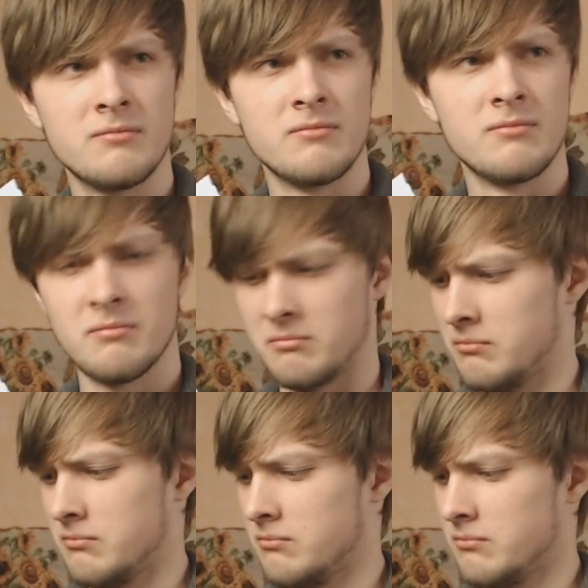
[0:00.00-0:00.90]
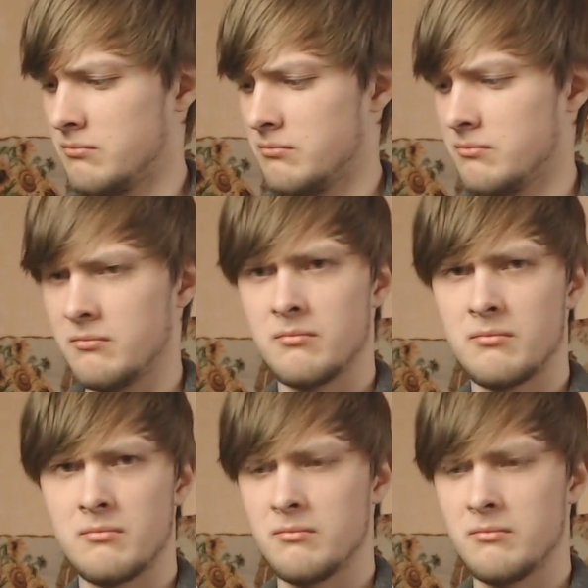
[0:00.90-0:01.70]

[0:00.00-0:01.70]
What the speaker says: Nothing is said.